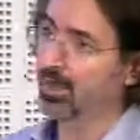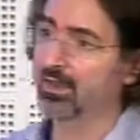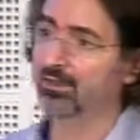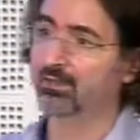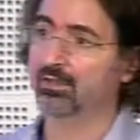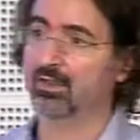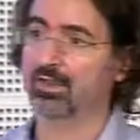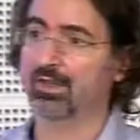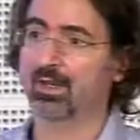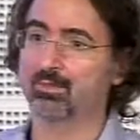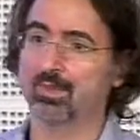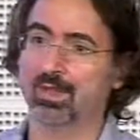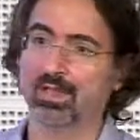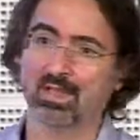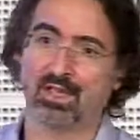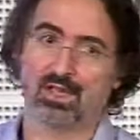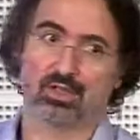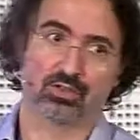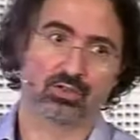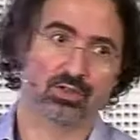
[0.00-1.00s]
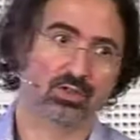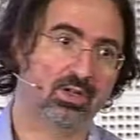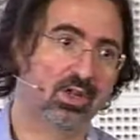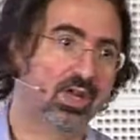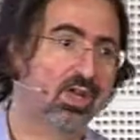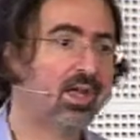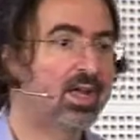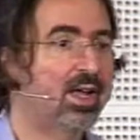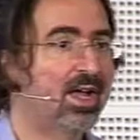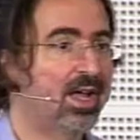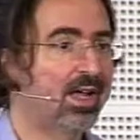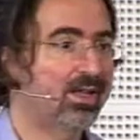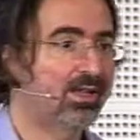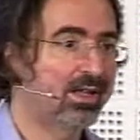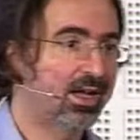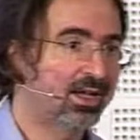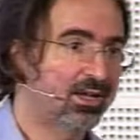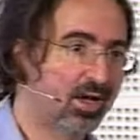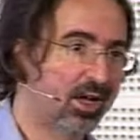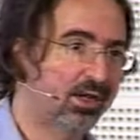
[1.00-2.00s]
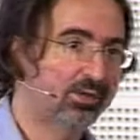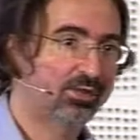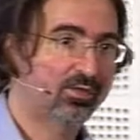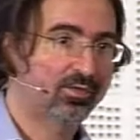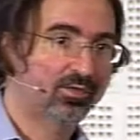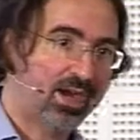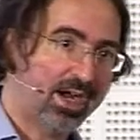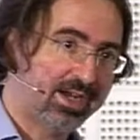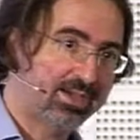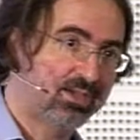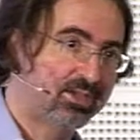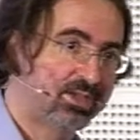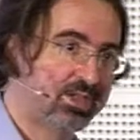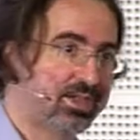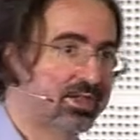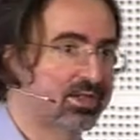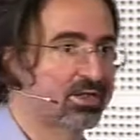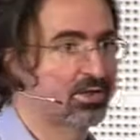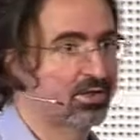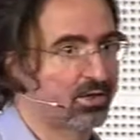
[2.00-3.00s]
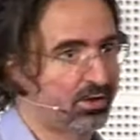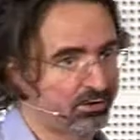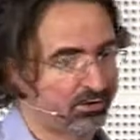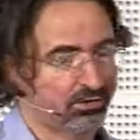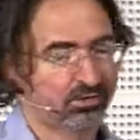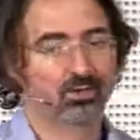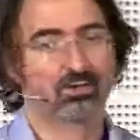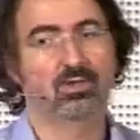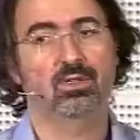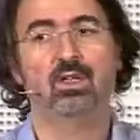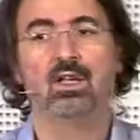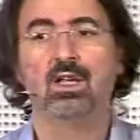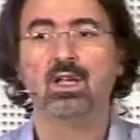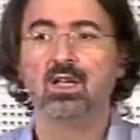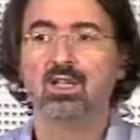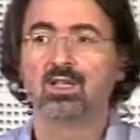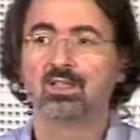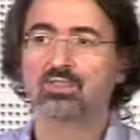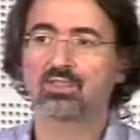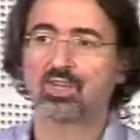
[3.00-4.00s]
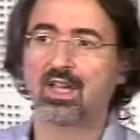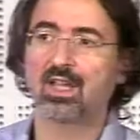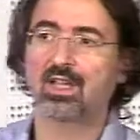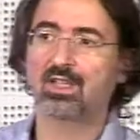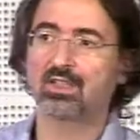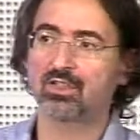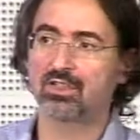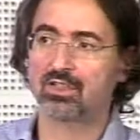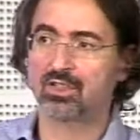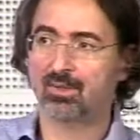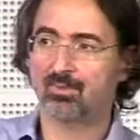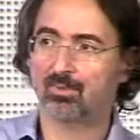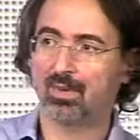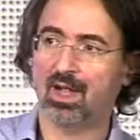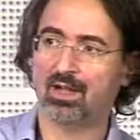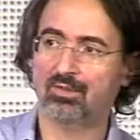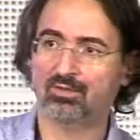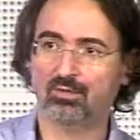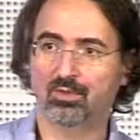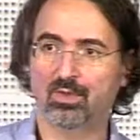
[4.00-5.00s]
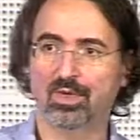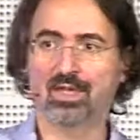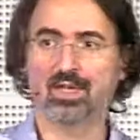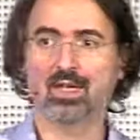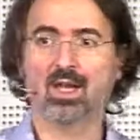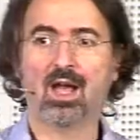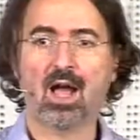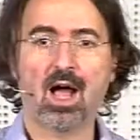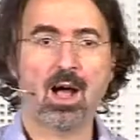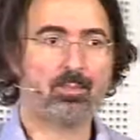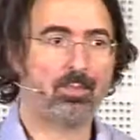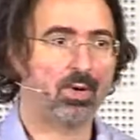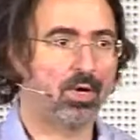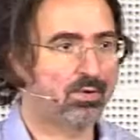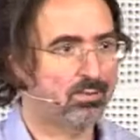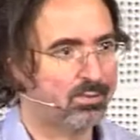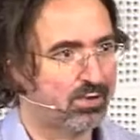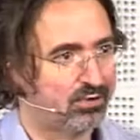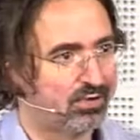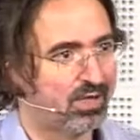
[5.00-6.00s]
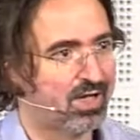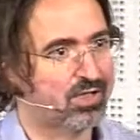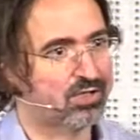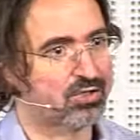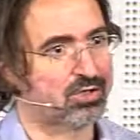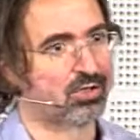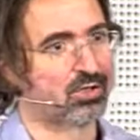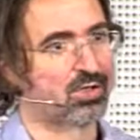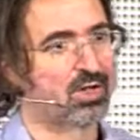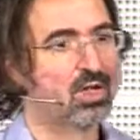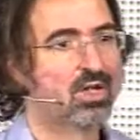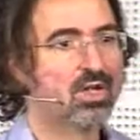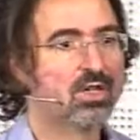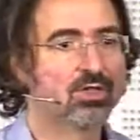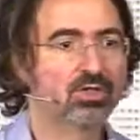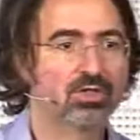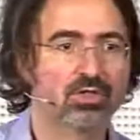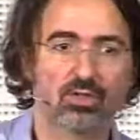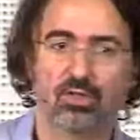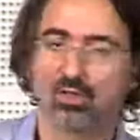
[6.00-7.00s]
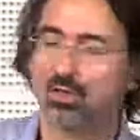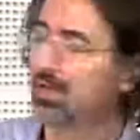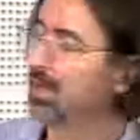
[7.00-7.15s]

for replication, and a lot of viruses, not all, change the pathway upon mutation. So